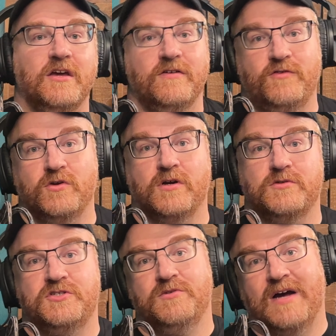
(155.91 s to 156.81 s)
If you go
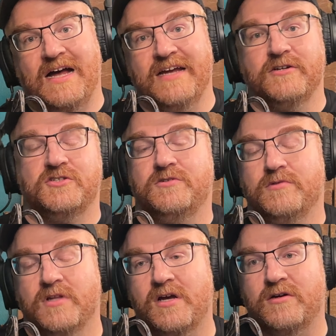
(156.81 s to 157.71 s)
too high or too
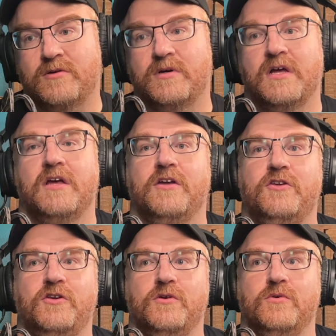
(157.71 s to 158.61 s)
low,
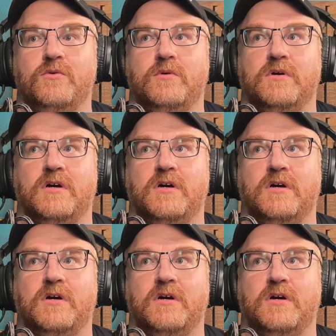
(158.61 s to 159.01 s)
you